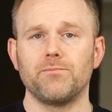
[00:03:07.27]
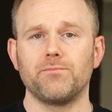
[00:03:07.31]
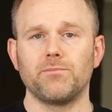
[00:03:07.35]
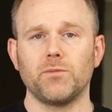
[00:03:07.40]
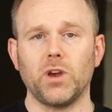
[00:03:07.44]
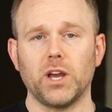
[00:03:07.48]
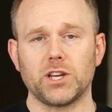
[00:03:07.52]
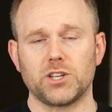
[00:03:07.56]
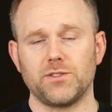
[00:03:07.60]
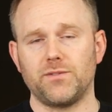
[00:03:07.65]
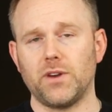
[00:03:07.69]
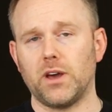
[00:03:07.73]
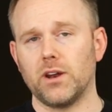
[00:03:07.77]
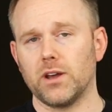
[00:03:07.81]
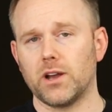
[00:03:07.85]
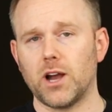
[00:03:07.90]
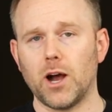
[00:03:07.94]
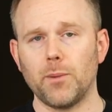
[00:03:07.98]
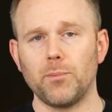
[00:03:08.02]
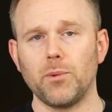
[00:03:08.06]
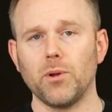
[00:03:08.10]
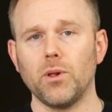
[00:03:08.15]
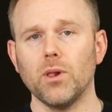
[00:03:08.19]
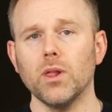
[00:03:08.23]
We actually found a
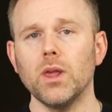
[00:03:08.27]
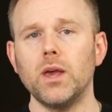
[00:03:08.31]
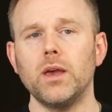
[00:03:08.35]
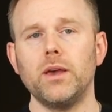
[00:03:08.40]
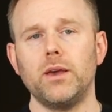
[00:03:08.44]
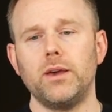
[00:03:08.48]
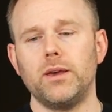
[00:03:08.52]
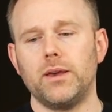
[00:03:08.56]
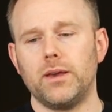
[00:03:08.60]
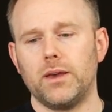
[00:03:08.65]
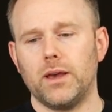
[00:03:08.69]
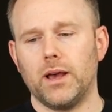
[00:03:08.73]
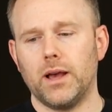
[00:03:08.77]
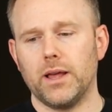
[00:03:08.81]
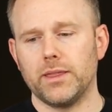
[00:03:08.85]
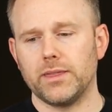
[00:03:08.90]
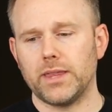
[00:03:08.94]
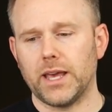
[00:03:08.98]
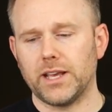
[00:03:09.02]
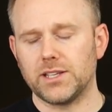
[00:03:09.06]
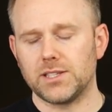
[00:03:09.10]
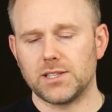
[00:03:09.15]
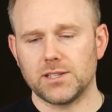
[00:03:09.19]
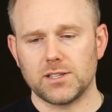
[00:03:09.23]
couple,
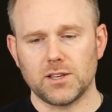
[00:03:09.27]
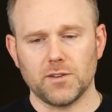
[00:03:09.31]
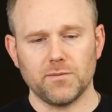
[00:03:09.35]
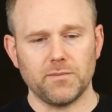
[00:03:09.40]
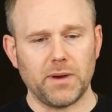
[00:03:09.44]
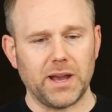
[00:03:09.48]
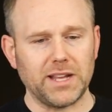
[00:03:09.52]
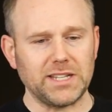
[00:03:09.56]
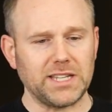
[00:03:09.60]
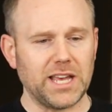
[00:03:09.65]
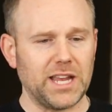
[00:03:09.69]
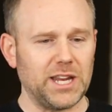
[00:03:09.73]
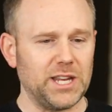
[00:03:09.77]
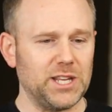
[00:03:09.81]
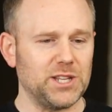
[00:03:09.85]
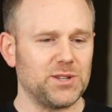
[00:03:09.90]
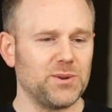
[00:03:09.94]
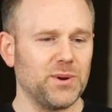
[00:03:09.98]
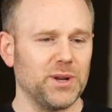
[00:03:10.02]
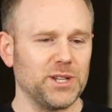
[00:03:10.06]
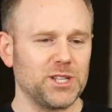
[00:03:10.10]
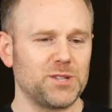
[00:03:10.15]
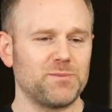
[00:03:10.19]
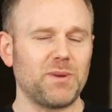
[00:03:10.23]
thanks to some of my attendees
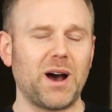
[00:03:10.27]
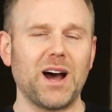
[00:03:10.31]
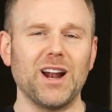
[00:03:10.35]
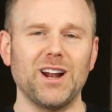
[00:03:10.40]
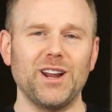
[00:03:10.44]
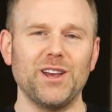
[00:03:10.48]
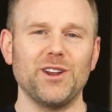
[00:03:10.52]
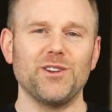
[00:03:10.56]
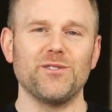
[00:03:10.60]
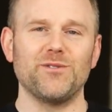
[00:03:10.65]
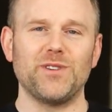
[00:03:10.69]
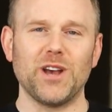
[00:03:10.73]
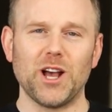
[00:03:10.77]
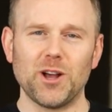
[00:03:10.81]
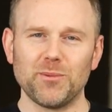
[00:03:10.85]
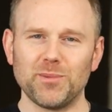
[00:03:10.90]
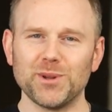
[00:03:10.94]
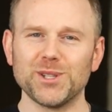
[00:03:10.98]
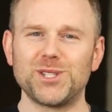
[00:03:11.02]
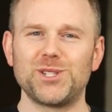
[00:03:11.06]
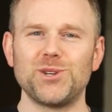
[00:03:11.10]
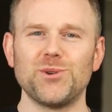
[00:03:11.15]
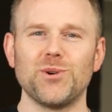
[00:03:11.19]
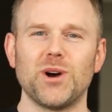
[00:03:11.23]
who had spotted it
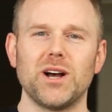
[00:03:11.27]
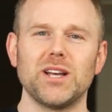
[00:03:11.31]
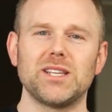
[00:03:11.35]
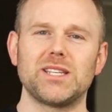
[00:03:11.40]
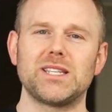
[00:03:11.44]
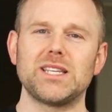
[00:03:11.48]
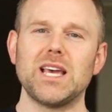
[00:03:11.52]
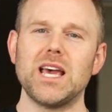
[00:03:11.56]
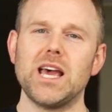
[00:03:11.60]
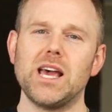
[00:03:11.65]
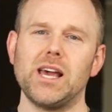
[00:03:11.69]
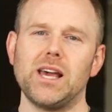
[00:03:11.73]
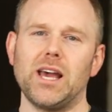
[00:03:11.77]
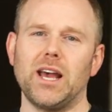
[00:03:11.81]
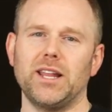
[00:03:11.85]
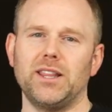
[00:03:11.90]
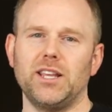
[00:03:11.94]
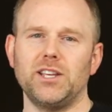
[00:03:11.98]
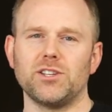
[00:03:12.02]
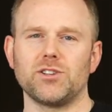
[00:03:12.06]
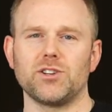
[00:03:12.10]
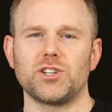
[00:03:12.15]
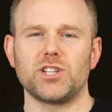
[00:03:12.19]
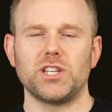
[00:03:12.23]
available to us. And
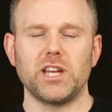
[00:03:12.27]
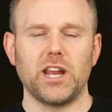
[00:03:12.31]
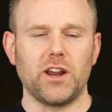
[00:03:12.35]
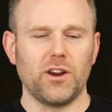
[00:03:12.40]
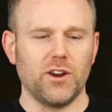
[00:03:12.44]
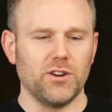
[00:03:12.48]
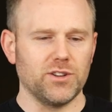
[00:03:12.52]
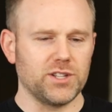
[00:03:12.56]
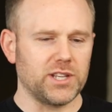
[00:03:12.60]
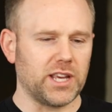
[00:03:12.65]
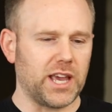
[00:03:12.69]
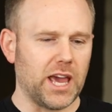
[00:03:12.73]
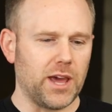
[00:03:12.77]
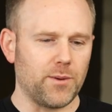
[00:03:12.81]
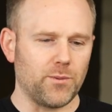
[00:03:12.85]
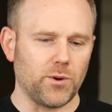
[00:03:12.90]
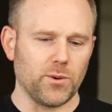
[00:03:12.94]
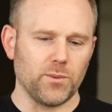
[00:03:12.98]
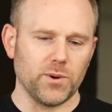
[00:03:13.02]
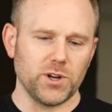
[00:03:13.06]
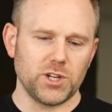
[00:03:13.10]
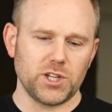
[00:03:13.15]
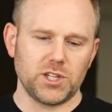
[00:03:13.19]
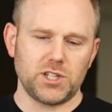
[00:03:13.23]
these are scenarios, again,
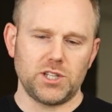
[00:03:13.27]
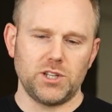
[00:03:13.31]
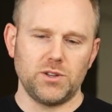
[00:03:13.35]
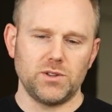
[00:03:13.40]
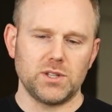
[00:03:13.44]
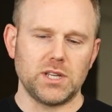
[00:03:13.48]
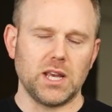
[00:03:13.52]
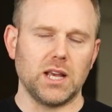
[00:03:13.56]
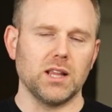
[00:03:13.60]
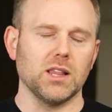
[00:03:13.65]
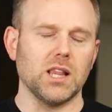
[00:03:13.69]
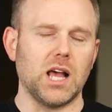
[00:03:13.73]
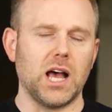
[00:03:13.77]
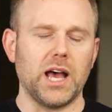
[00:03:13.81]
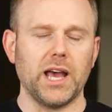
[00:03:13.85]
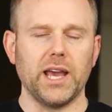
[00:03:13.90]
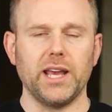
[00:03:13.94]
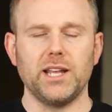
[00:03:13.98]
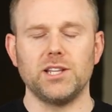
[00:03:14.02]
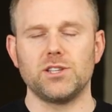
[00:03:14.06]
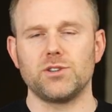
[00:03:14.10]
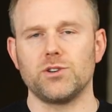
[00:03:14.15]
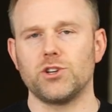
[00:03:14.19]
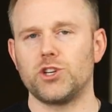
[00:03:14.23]
where we're just using
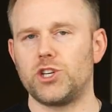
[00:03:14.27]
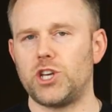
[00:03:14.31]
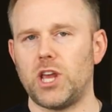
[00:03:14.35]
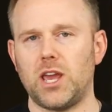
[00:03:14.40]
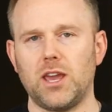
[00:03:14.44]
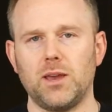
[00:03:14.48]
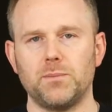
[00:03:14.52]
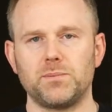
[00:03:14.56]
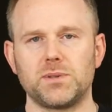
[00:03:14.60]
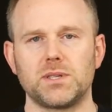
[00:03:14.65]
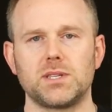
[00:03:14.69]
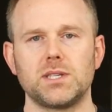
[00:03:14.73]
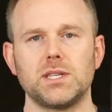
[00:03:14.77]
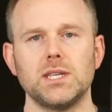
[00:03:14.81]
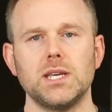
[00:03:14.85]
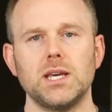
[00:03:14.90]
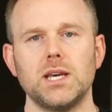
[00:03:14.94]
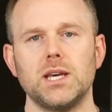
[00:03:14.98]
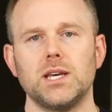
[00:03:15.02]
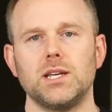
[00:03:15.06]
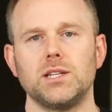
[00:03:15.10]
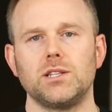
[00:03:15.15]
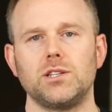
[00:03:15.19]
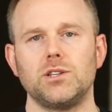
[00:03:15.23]
lines or shapes
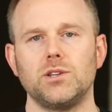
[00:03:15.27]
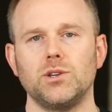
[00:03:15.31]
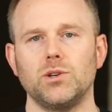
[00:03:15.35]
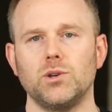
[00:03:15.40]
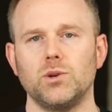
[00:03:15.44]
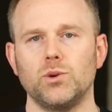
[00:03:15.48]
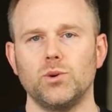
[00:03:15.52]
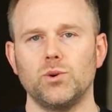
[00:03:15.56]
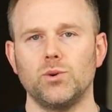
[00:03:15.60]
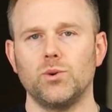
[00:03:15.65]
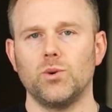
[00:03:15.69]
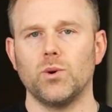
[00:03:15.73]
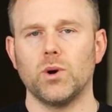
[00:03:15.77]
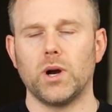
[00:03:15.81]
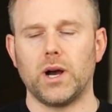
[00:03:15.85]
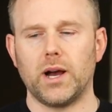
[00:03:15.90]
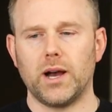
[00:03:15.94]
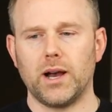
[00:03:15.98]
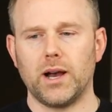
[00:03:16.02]
to